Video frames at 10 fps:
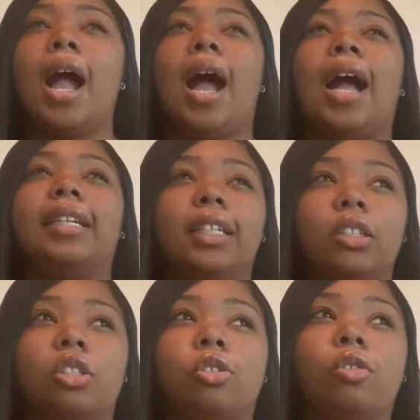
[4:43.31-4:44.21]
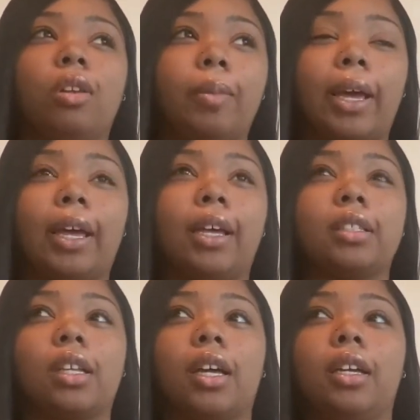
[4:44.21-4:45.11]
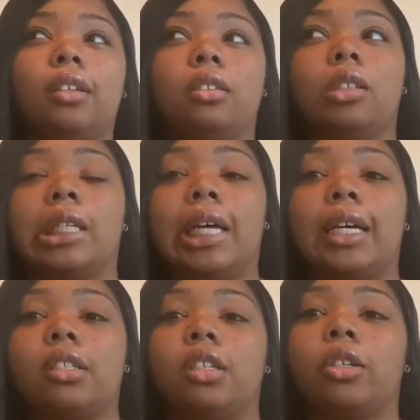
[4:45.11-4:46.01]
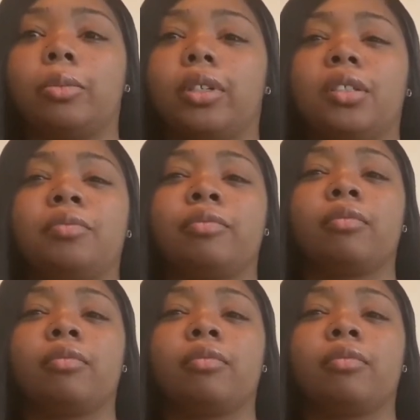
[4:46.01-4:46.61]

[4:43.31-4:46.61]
I did two in the past, like uh, last year, but